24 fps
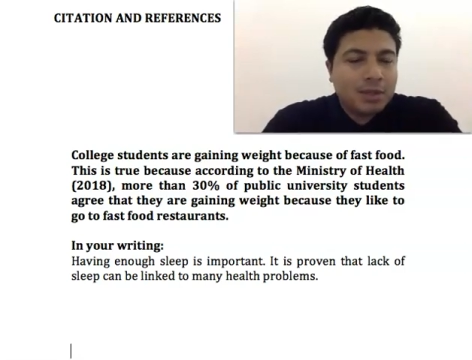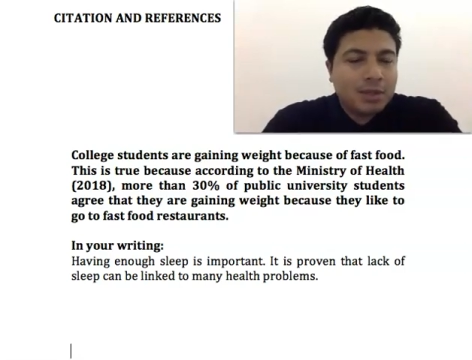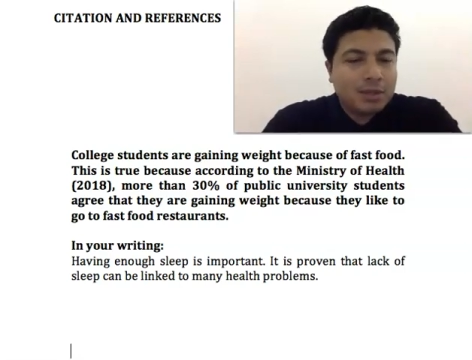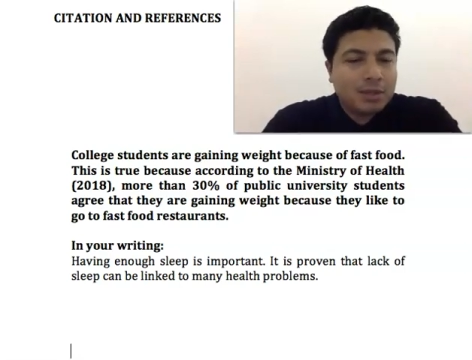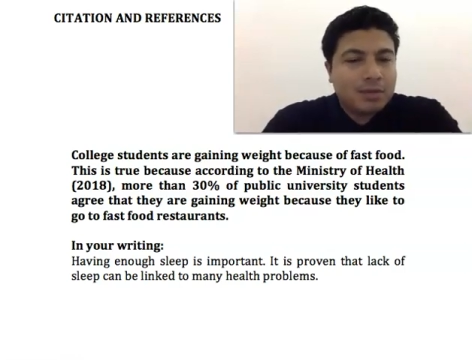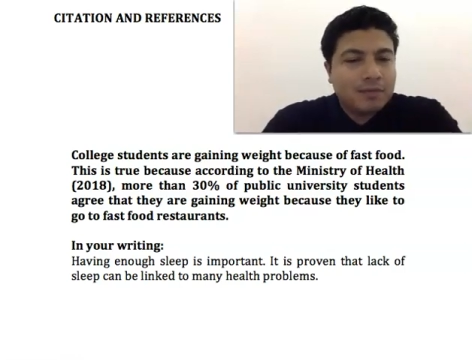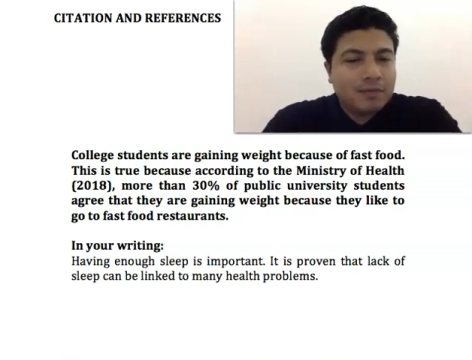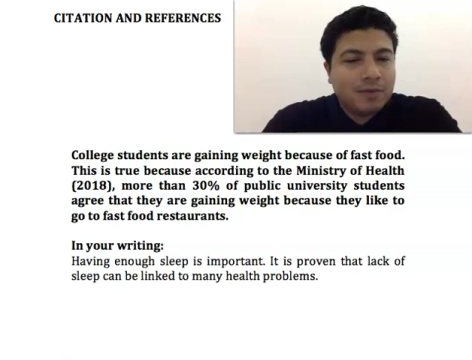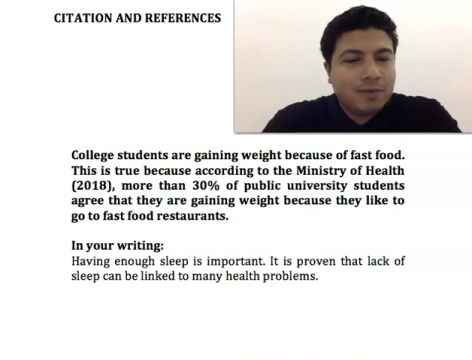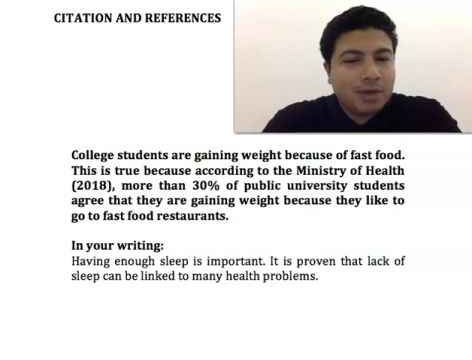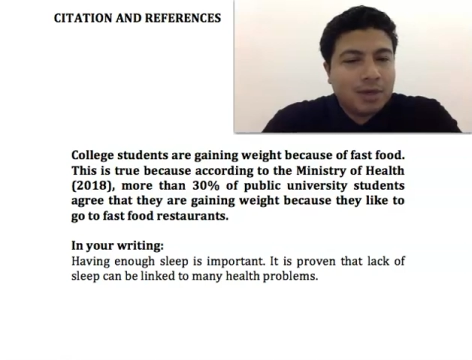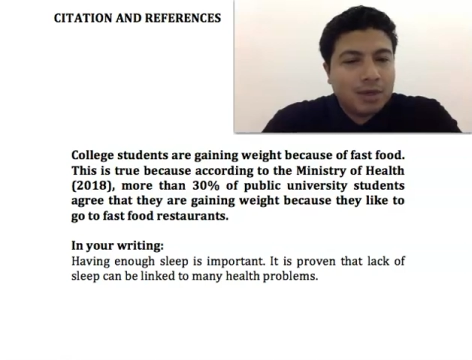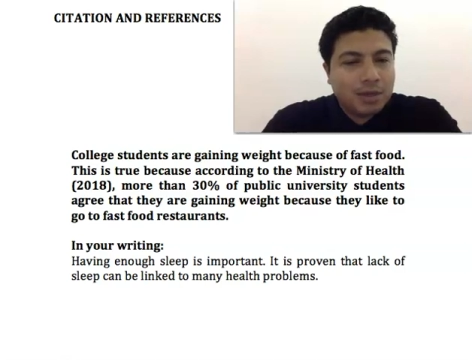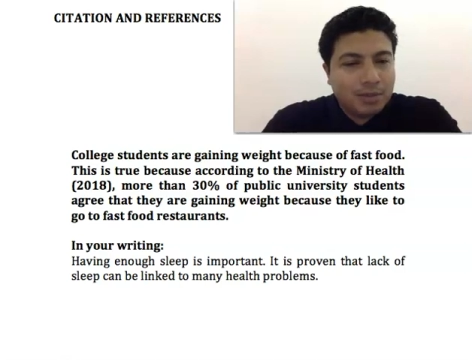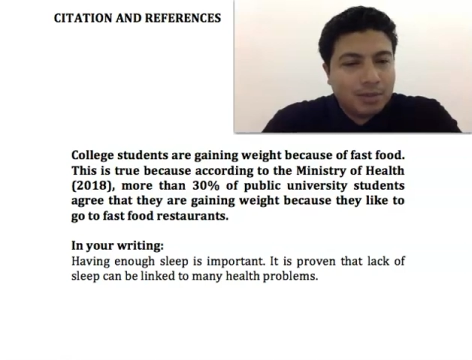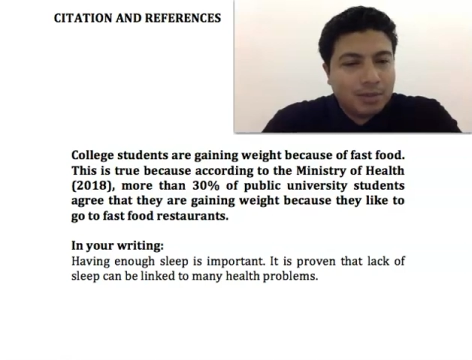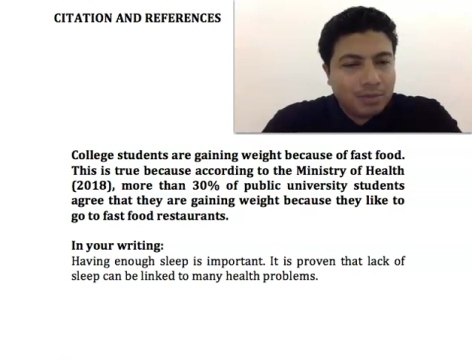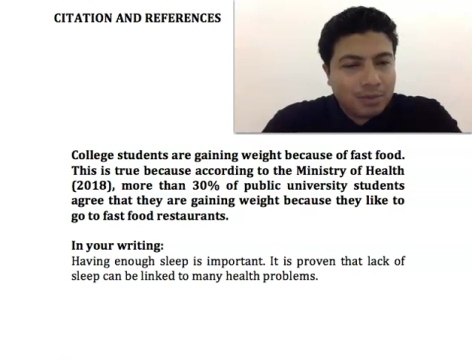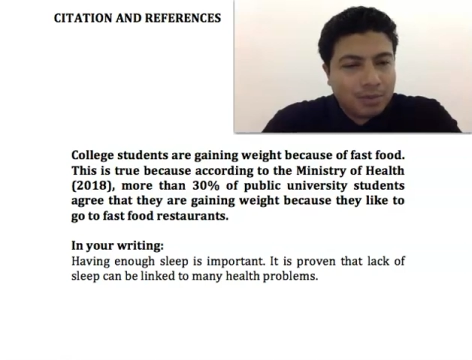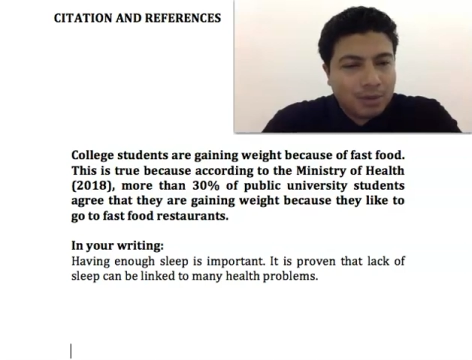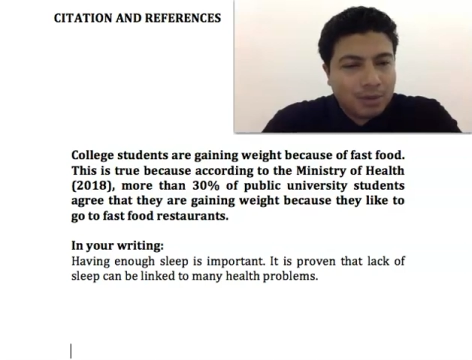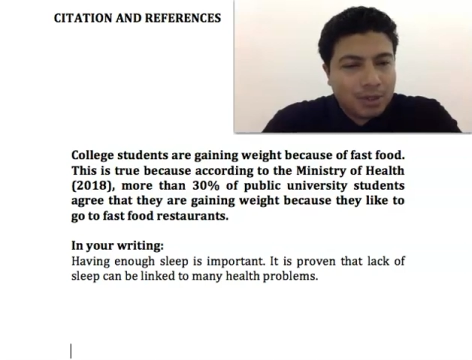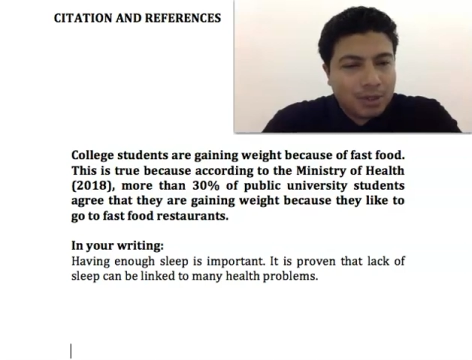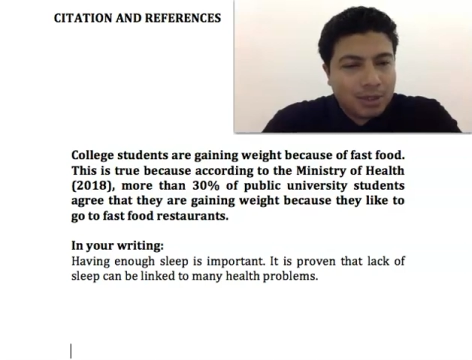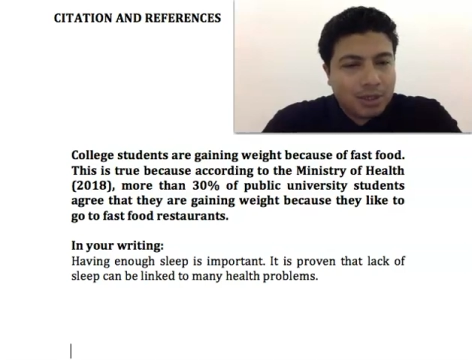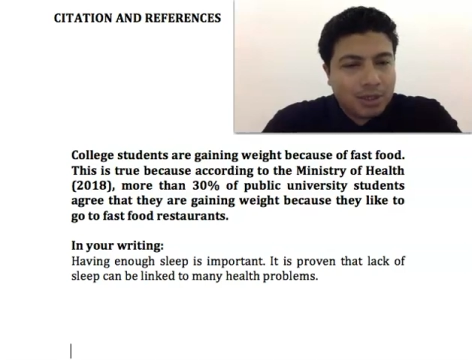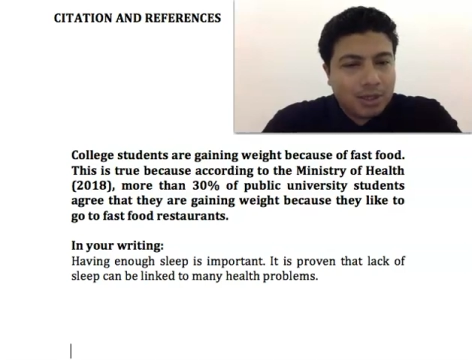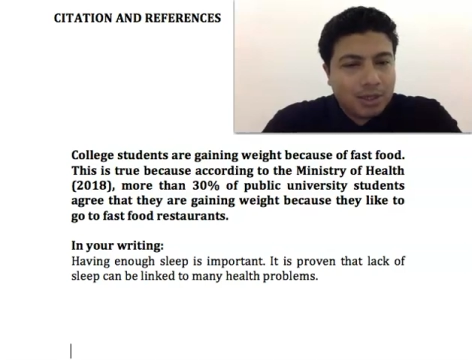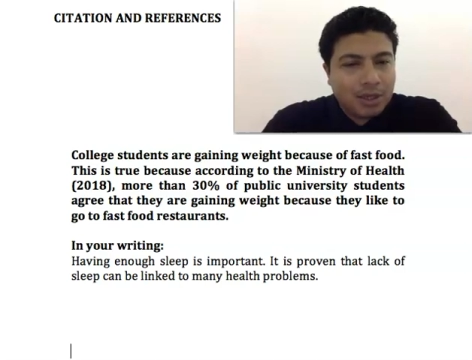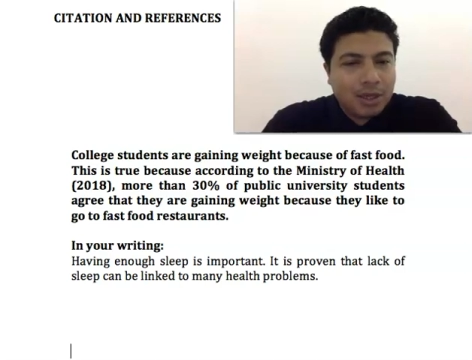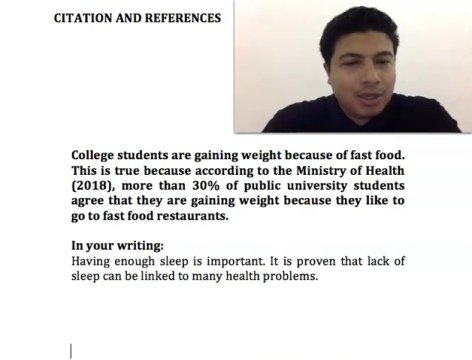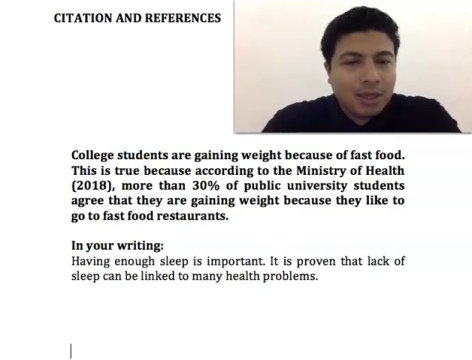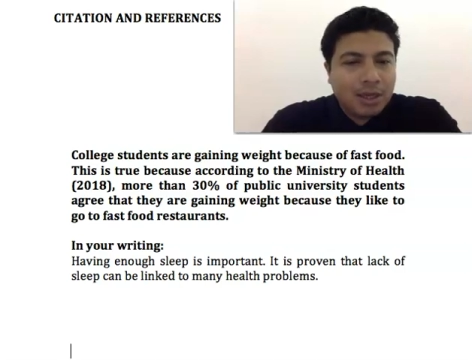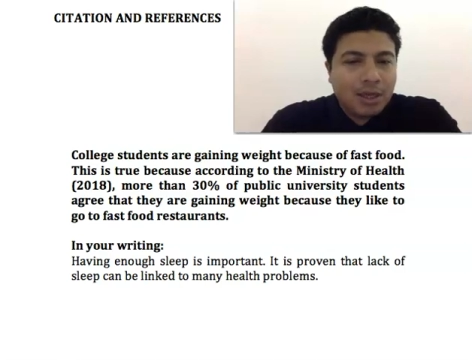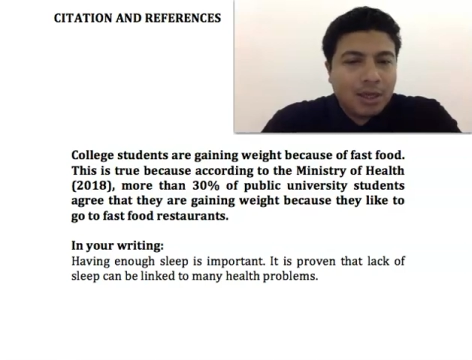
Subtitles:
is very important,